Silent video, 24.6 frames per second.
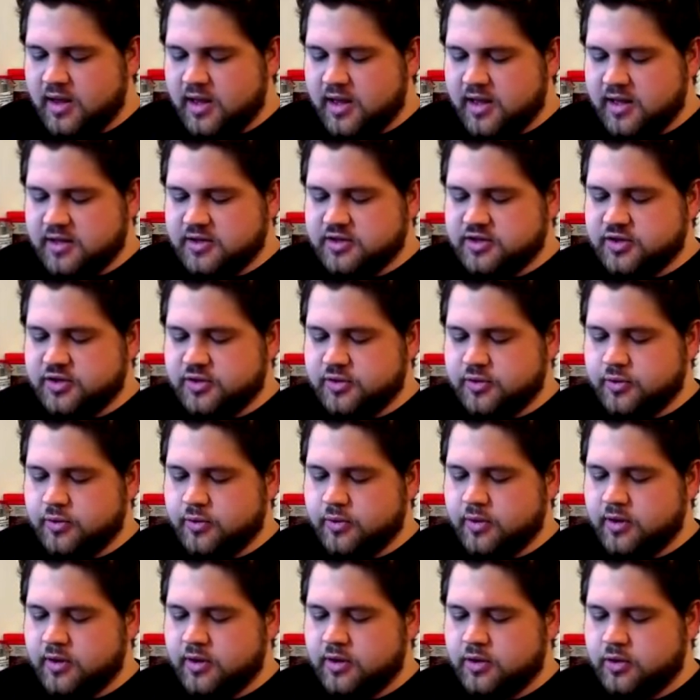
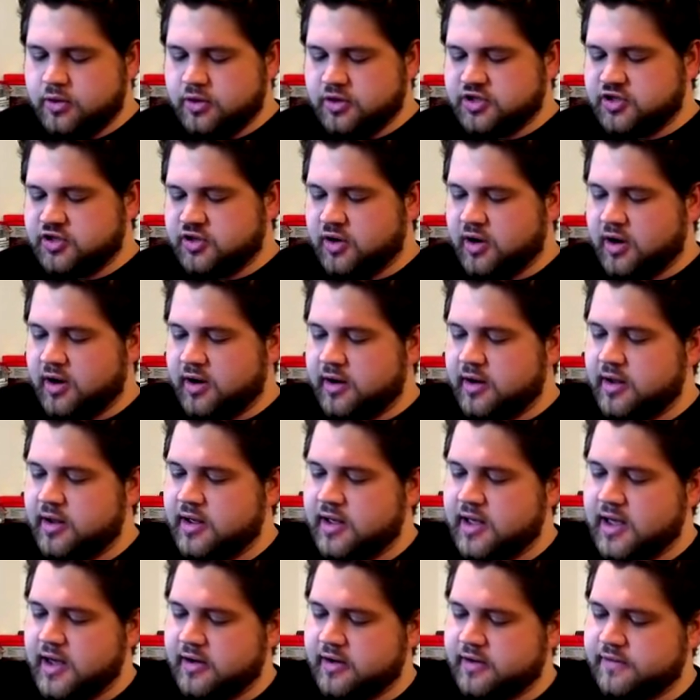into Crystron
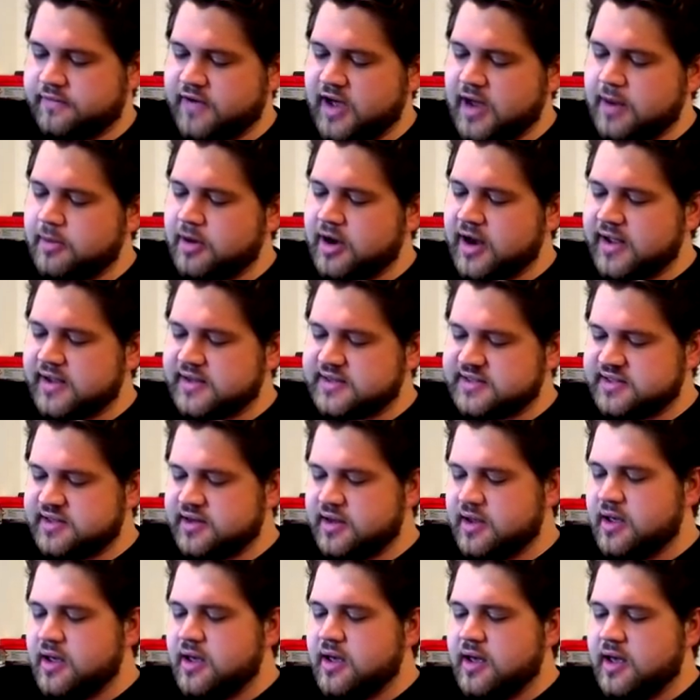Halqifibrax.
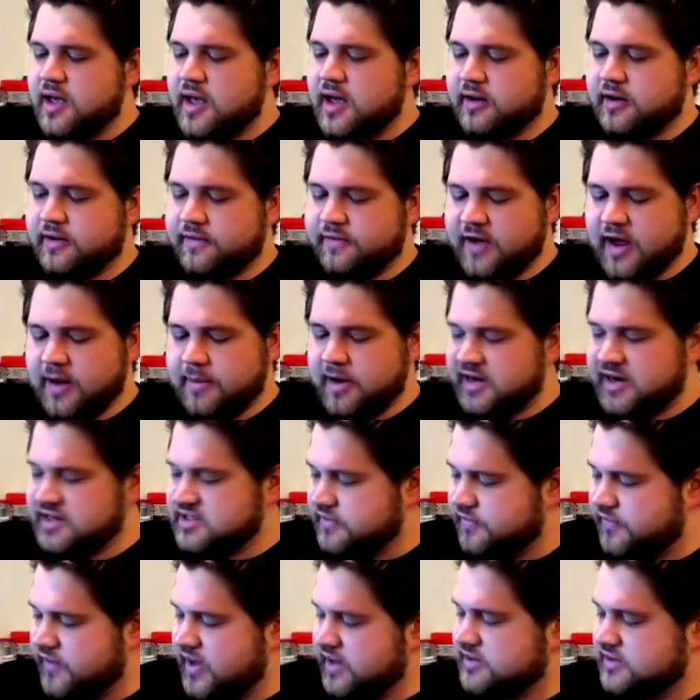
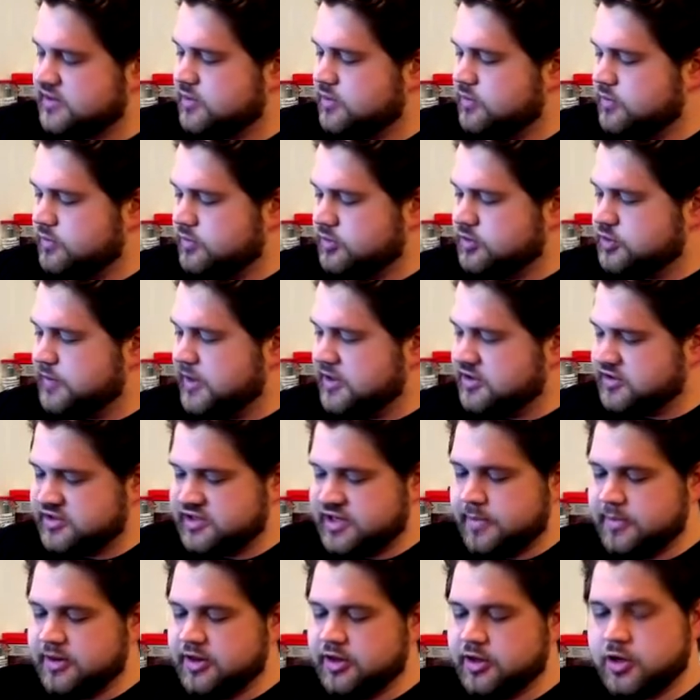Halqifibrax effect will special
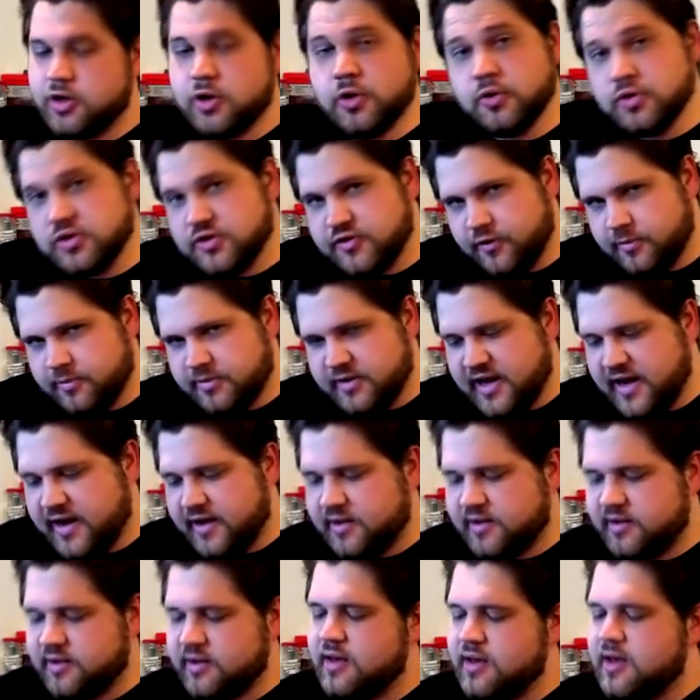summon the Couse from
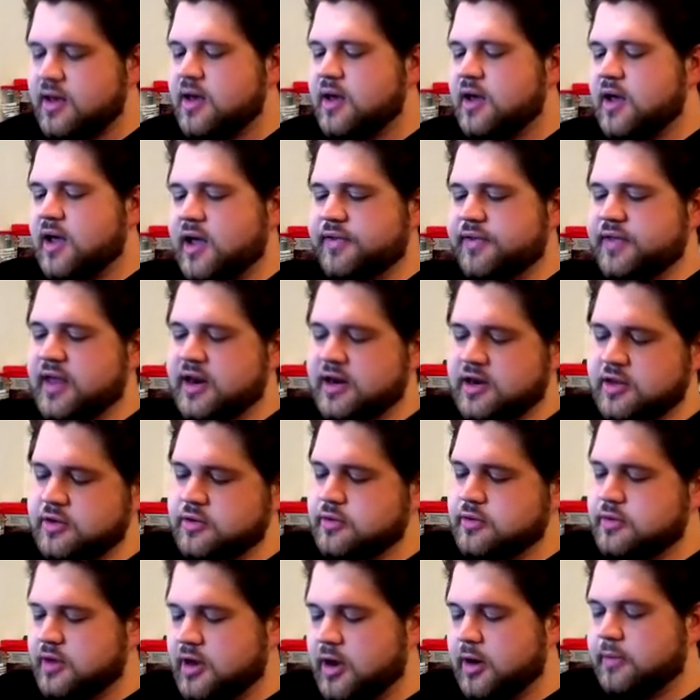deck, and then
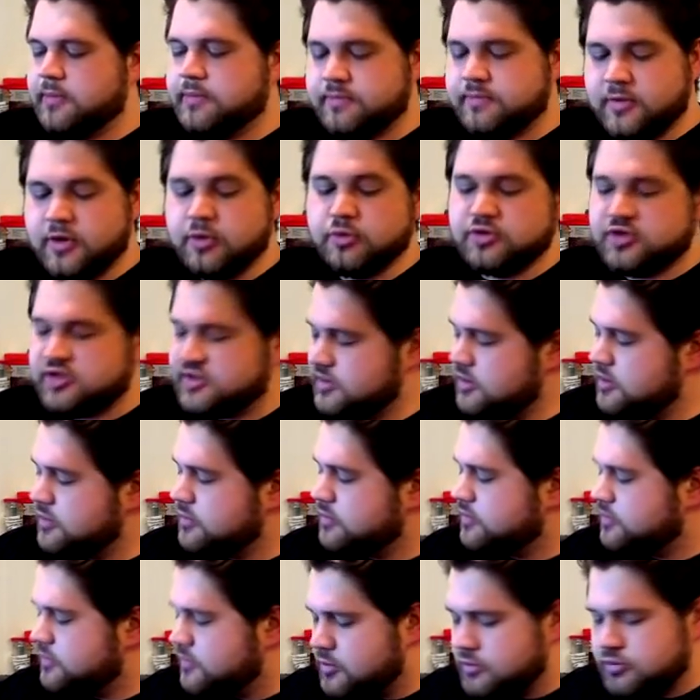you
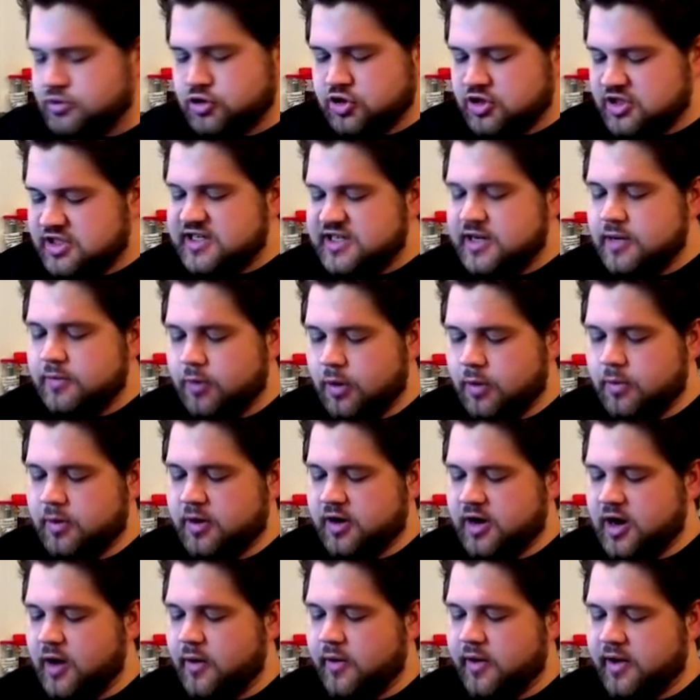should see where
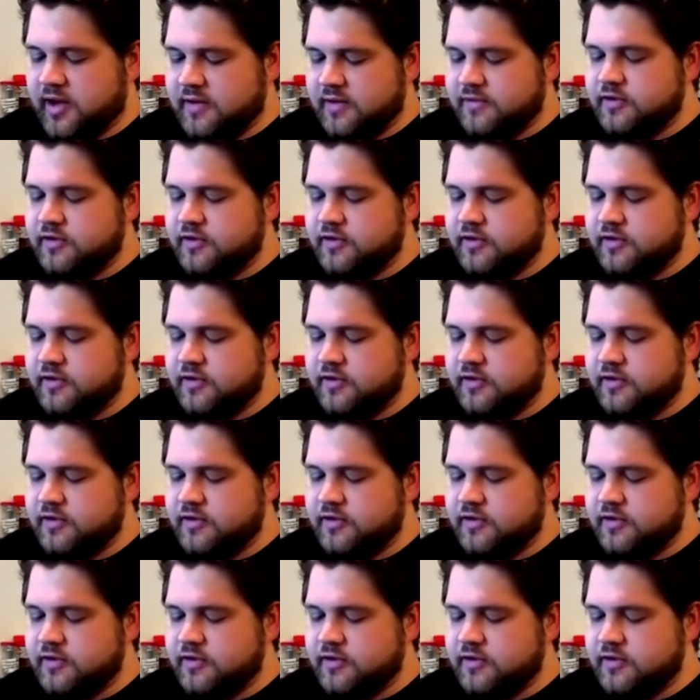we're going.